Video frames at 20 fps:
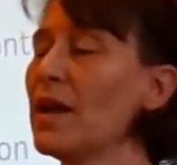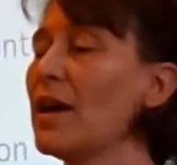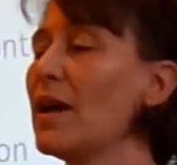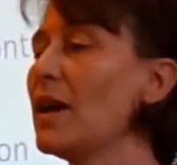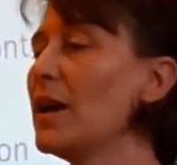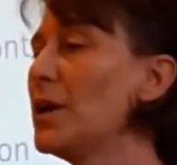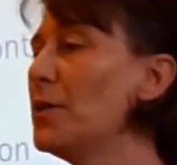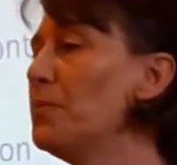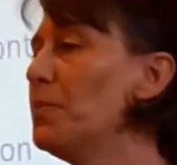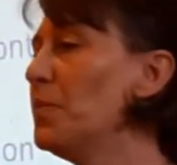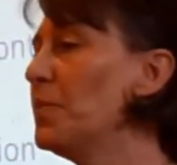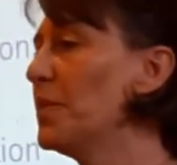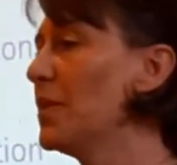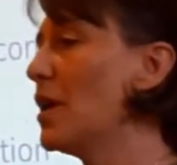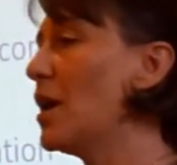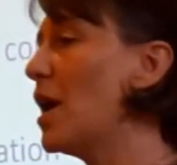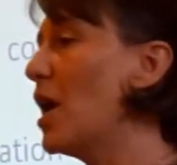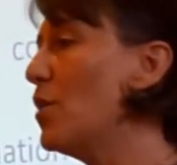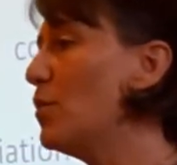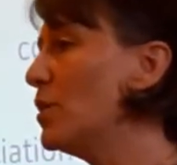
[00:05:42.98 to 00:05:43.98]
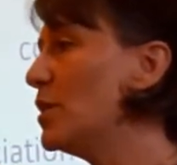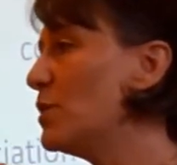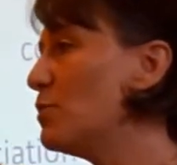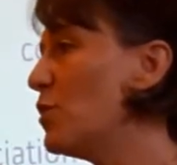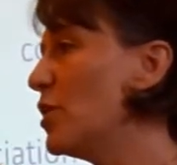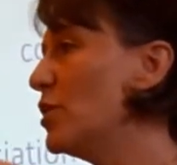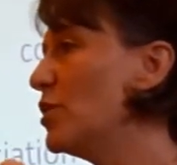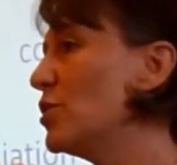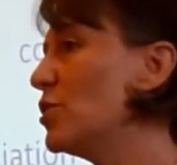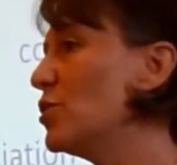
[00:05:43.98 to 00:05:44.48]
I was
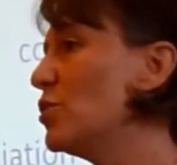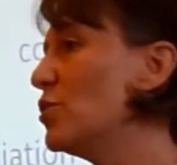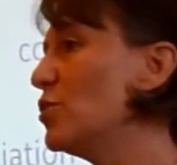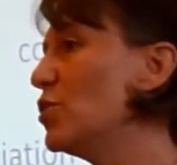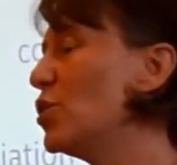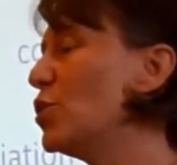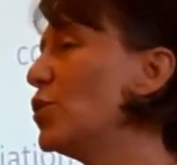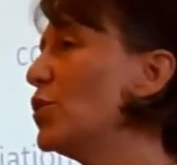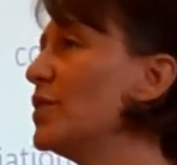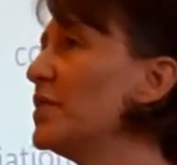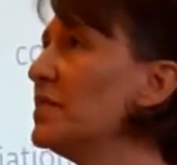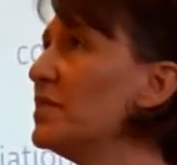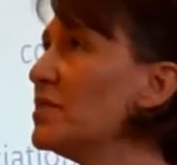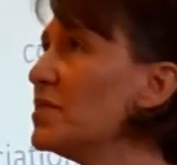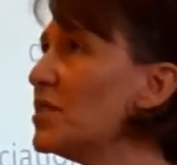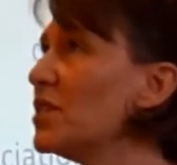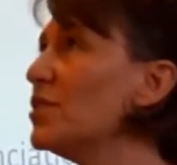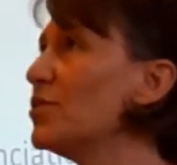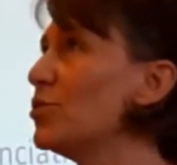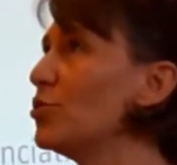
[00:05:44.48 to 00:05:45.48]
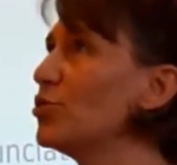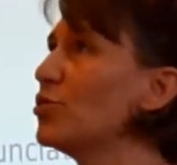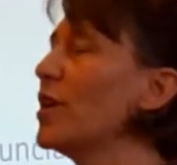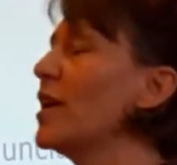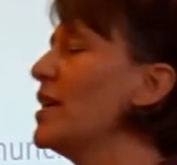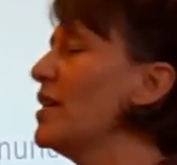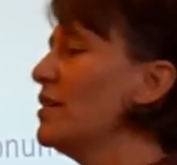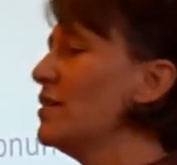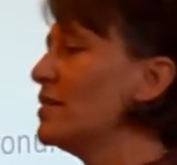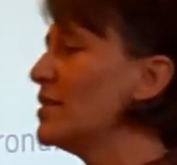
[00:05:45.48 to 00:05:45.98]
once taught in a teacher
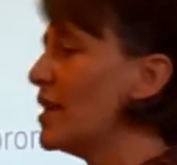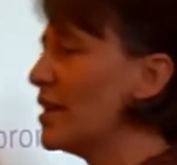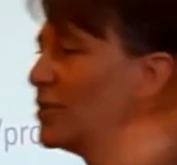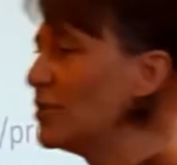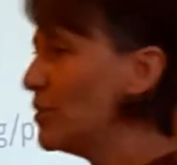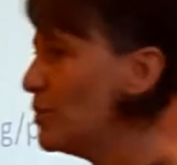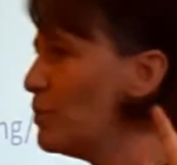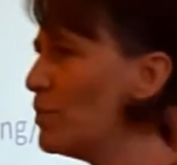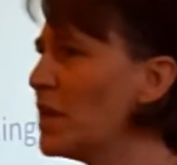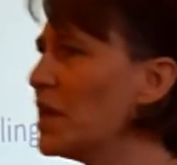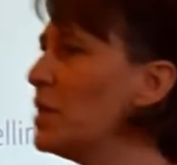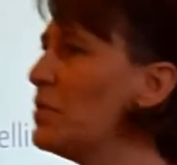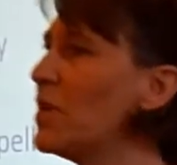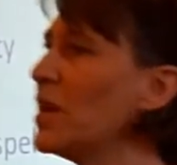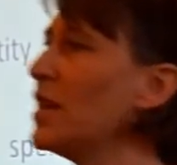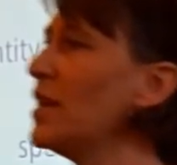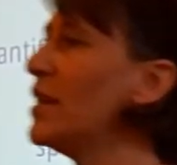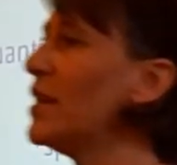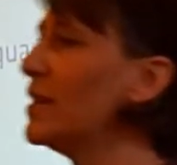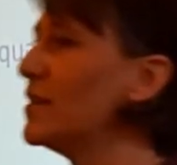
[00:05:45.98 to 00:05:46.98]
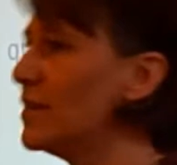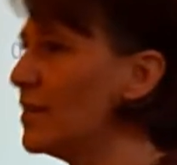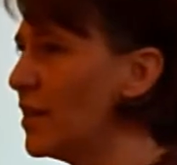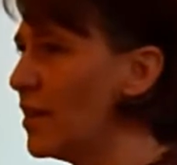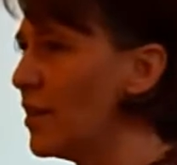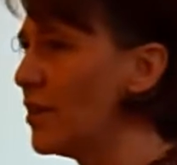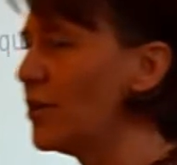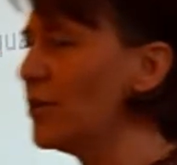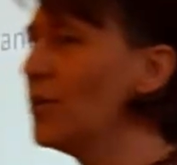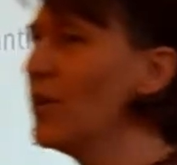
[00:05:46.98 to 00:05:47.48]
training session many, many years
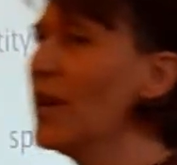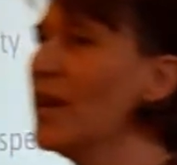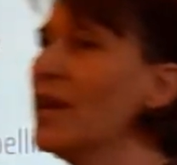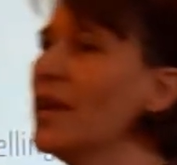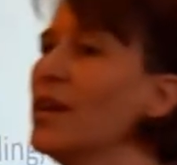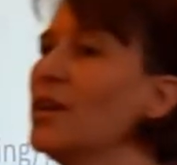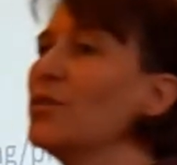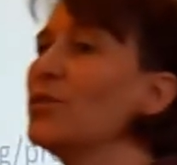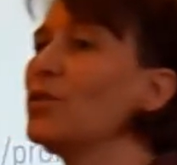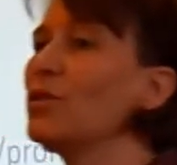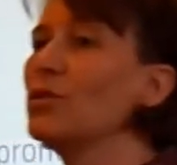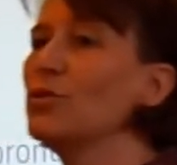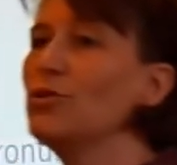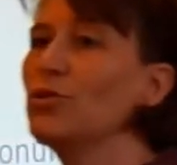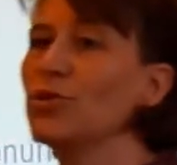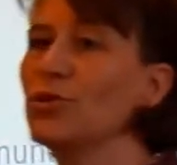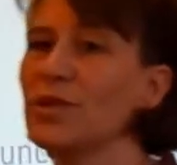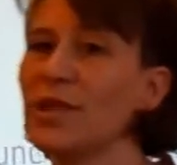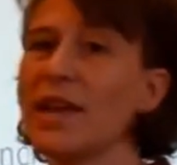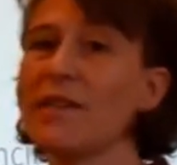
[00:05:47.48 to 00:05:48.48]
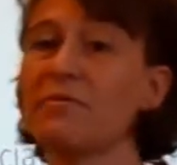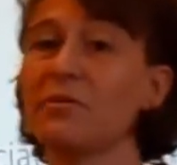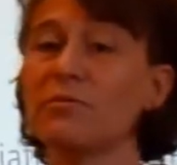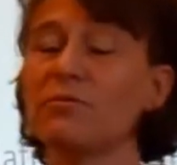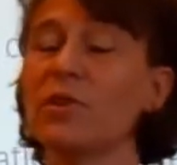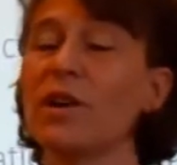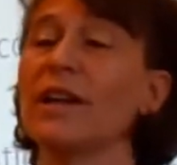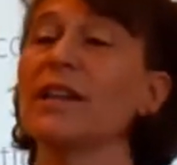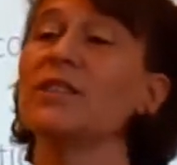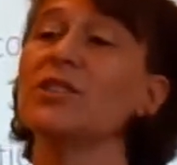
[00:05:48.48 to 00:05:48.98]
ago that you should never
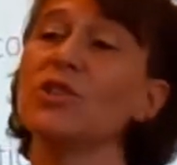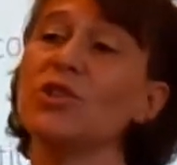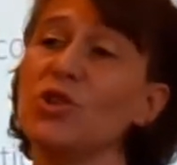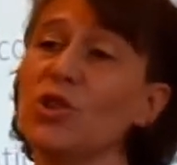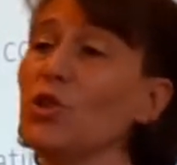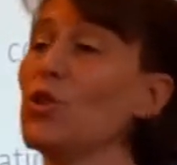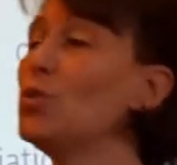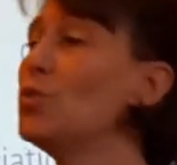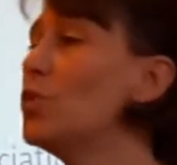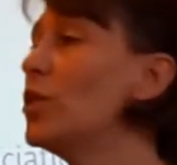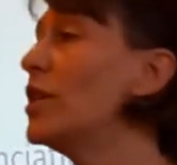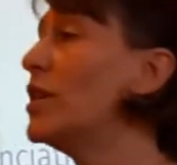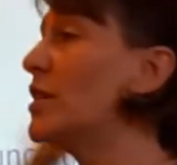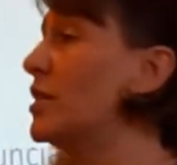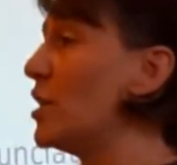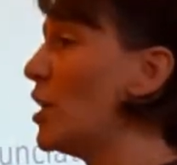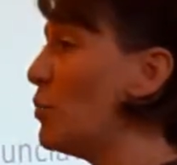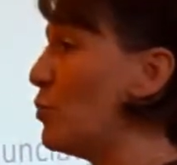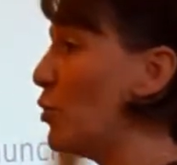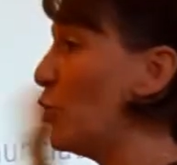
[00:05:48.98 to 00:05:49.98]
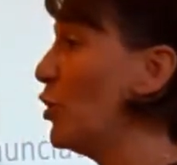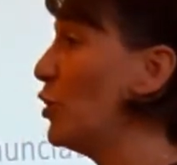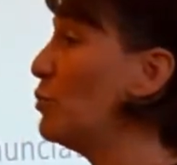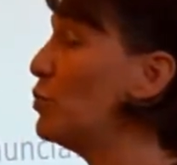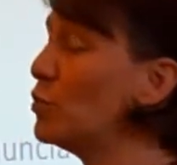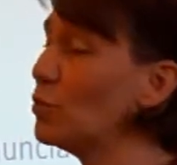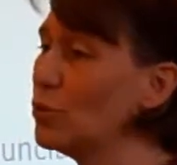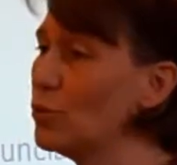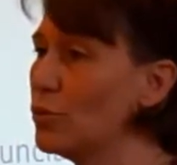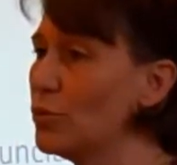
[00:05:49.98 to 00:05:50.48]
write a new word up on the
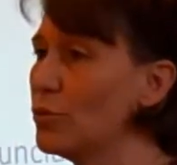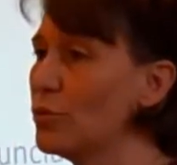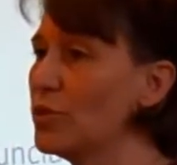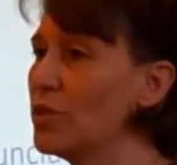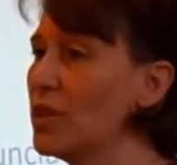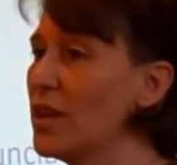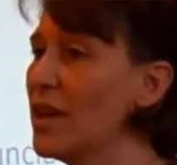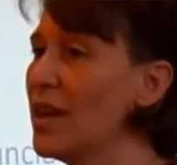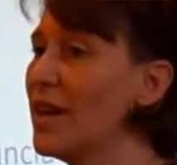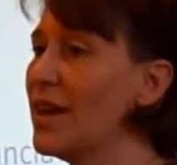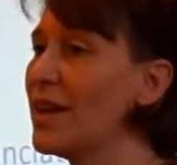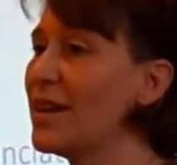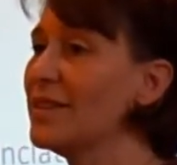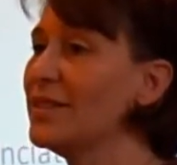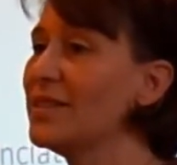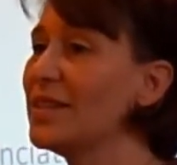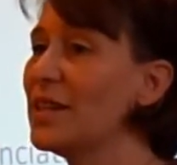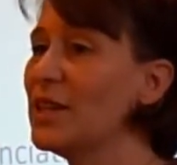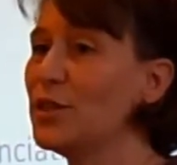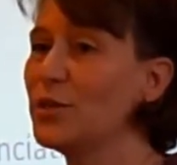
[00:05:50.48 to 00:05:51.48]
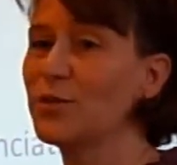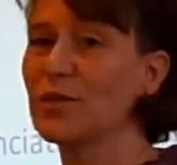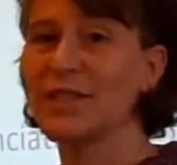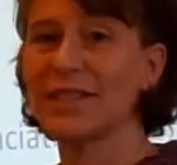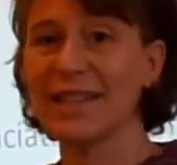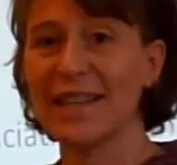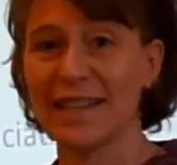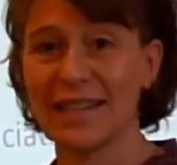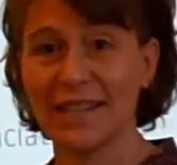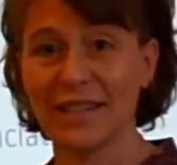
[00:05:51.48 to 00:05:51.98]
board until you've
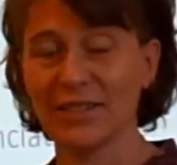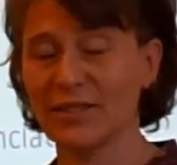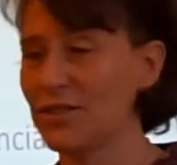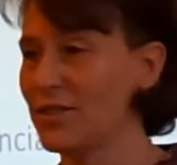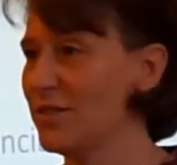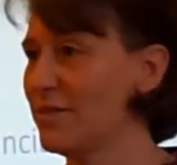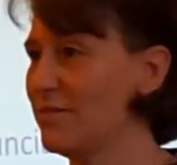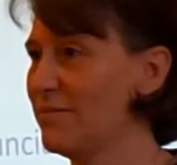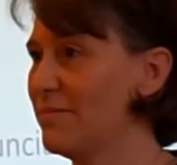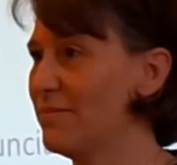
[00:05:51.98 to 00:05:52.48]
said it.